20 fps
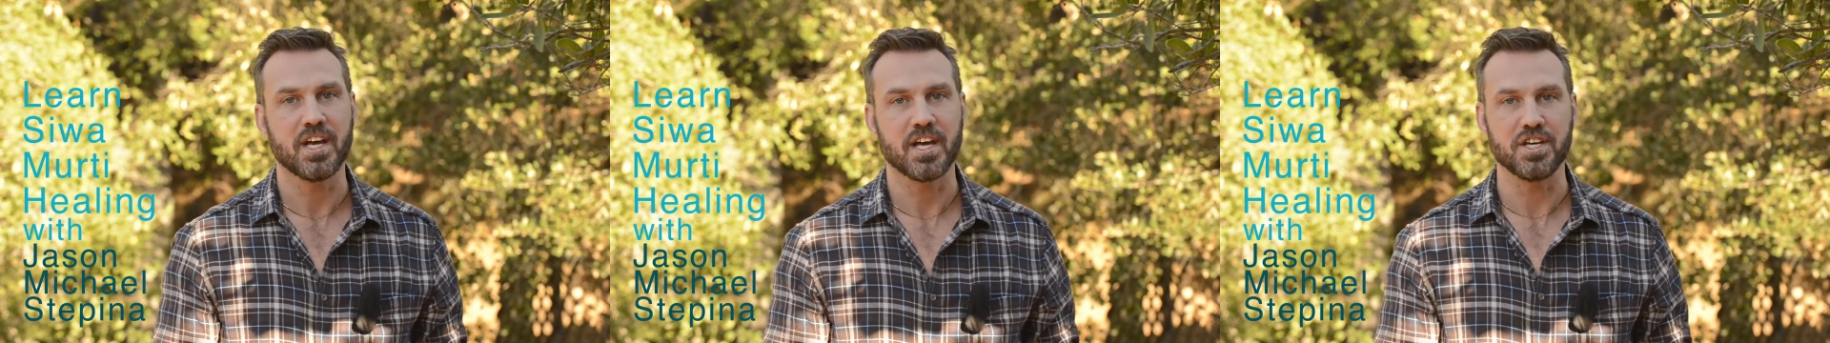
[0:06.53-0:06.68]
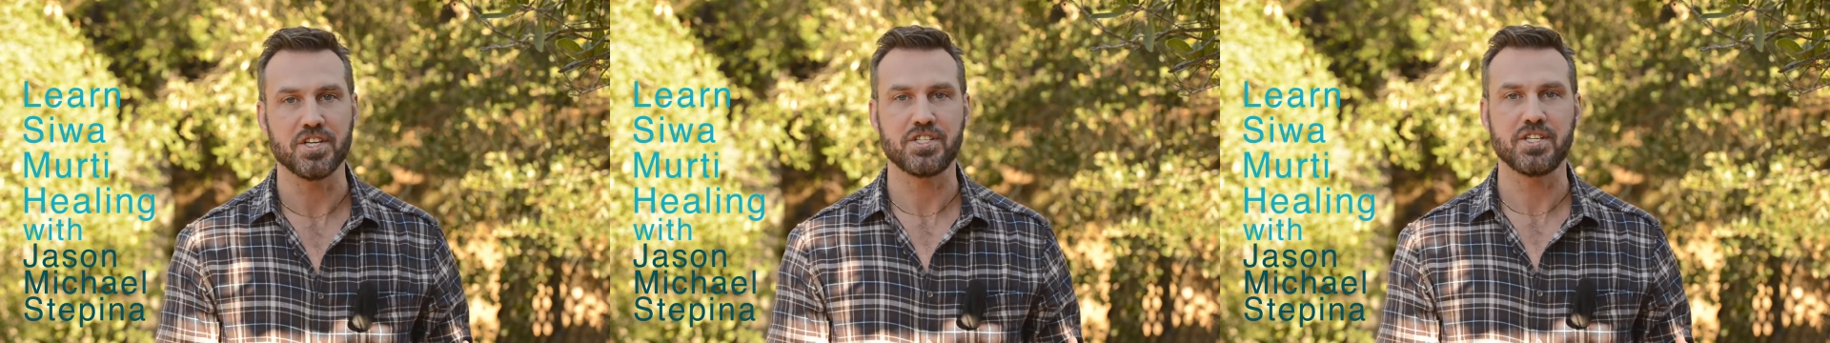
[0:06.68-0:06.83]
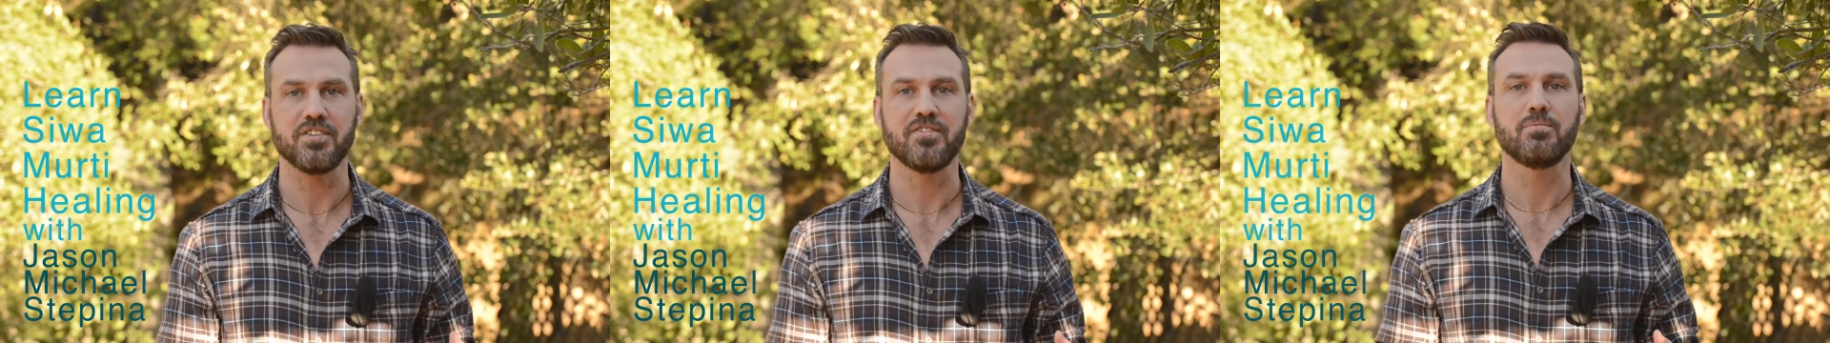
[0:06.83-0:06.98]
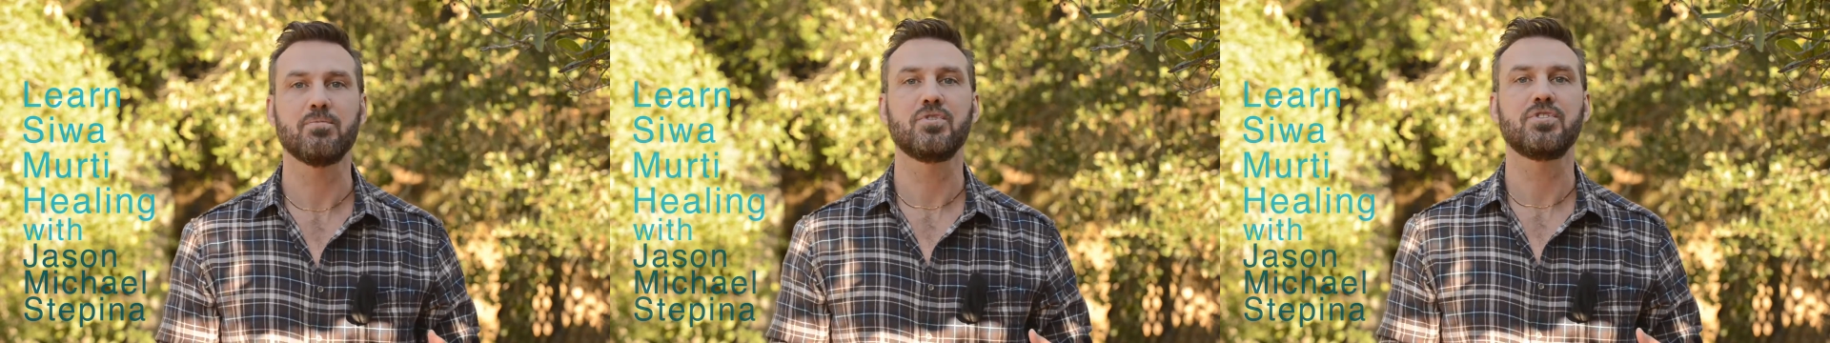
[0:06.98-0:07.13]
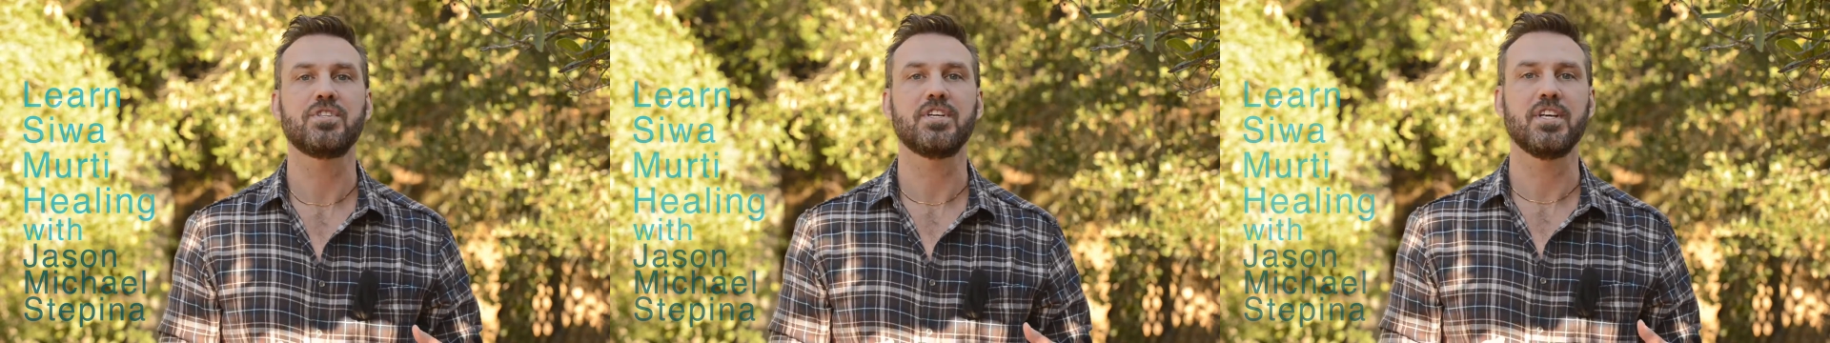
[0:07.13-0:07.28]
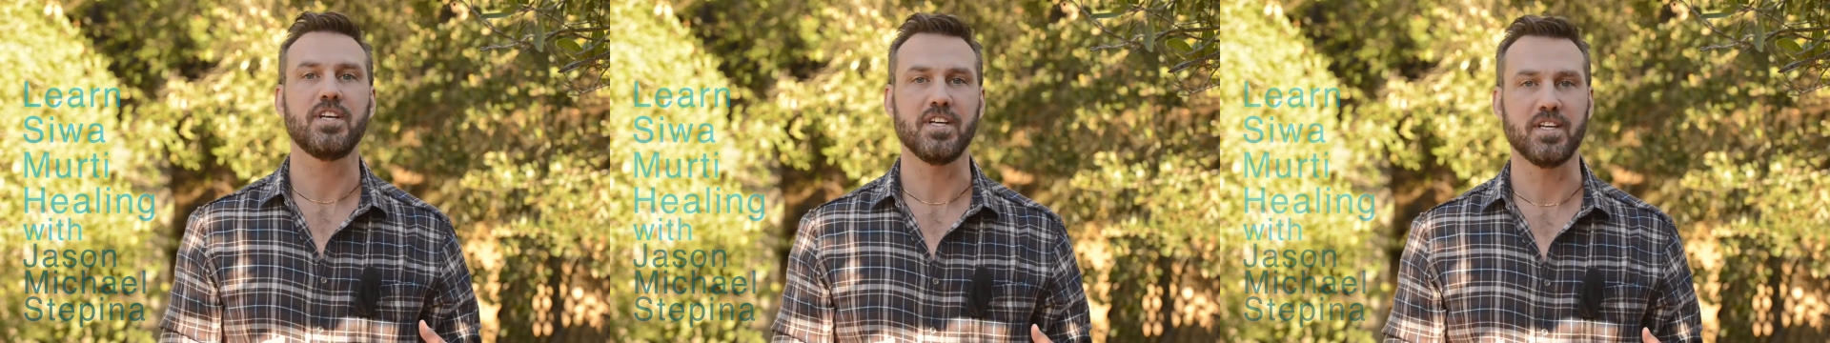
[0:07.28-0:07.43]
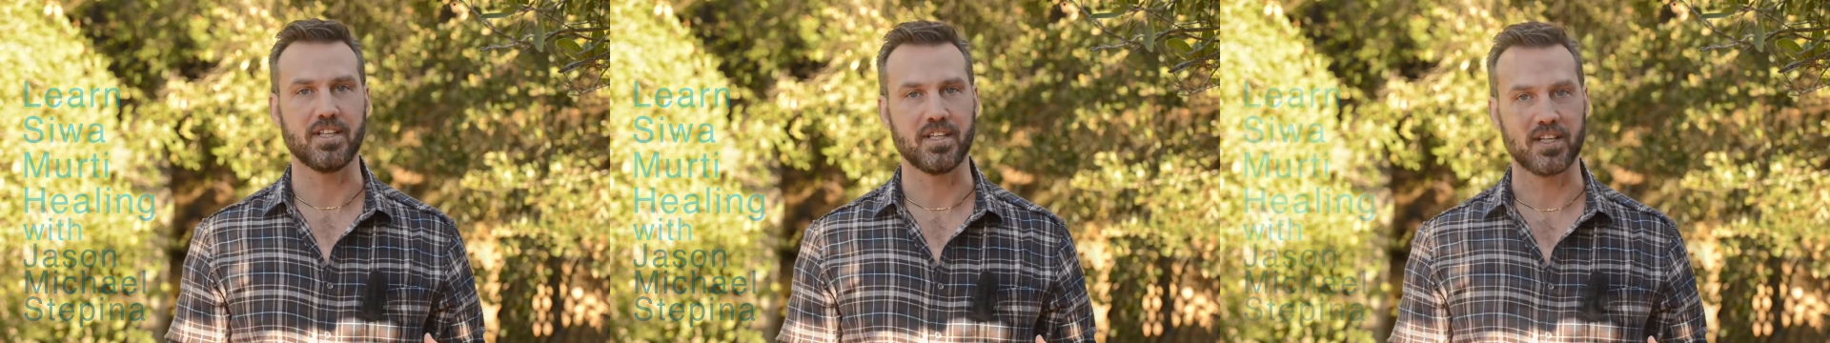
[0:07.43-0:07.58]
in Shiva Murti
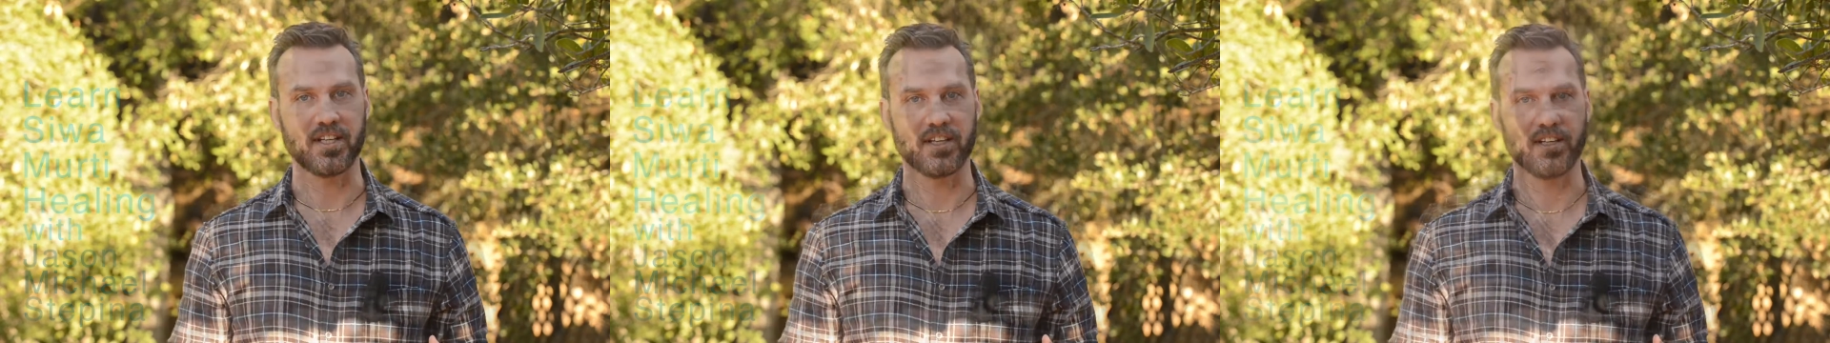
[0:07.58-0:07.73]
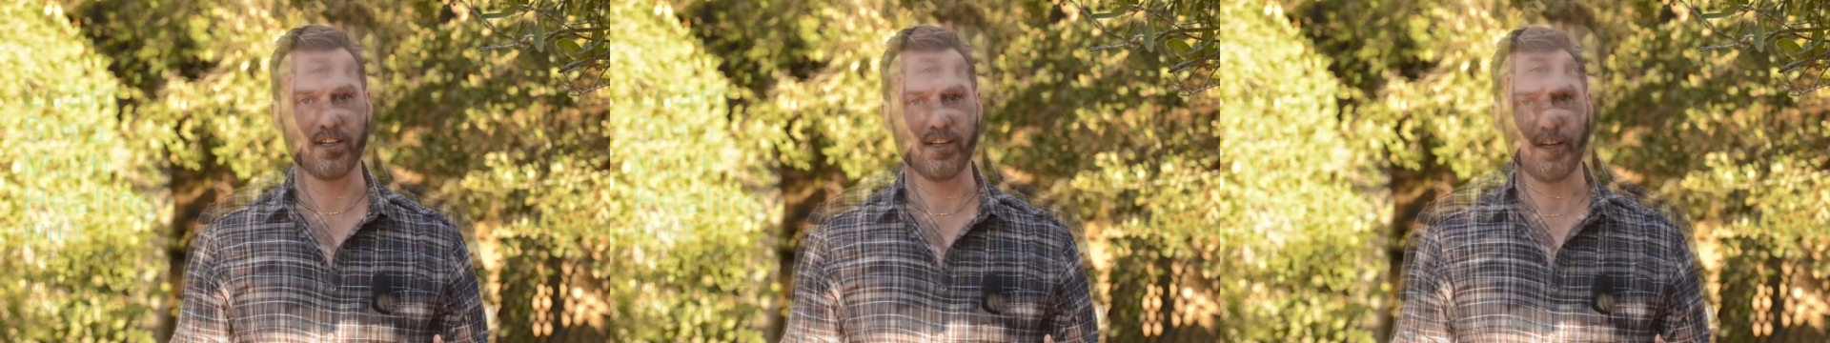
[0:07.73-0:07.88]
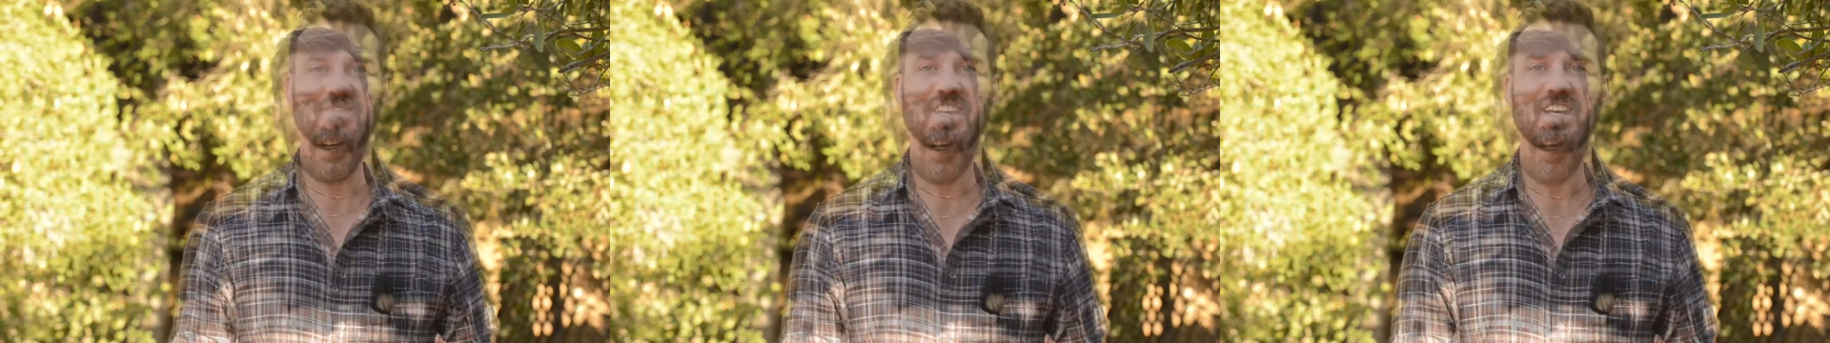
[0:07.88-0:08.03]
healing.